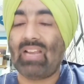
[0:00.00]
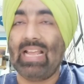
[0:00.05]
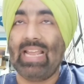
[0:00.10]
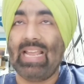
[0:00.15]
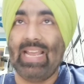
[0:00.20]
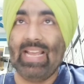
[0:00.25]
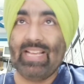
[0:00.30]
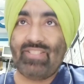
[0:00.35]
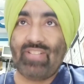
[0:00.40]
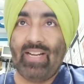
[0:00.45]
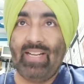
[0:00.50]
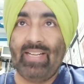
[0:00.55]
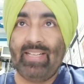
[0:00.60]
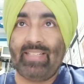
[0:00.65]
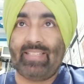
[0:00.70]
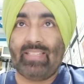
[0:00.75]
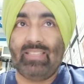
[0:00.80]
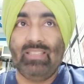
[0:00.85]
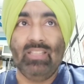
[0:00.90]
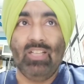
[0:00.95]

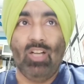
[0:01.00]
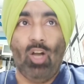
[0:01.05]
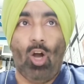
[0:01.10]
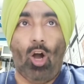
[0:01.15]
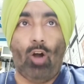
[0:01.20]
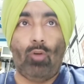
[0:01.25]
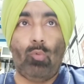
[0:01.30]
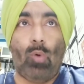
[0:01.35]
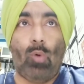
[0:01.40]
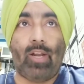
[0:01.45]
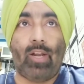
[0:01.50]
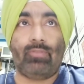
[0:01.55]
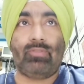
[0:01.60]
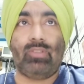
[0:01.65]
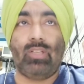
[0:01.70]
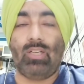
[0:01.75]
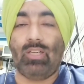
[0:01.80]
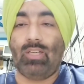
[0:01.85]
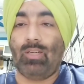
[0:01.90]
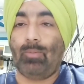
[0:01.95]
agent of one of
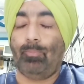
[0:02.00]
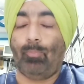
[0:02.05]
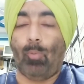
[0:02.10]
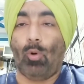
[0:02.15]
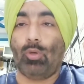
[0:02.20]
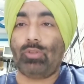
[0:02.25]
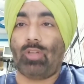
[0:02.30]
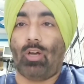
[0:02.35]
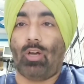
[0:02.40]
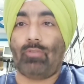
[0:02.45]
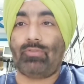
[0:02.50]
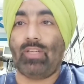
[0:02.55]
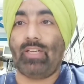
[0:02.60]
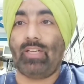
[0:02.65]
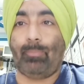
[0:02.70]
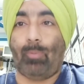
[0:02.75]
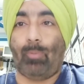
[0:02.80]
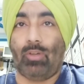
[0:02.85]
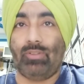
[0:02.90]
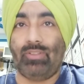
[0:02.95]
the both of the
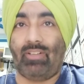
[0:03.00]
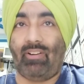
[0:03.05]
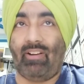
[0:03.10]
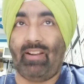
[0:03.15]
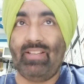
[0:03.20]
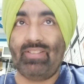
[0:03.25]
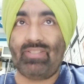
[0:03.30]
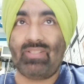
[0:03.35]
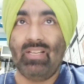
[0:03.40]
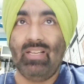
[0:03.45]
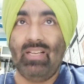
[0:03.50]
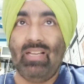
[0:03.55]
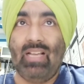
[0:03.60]
depositories,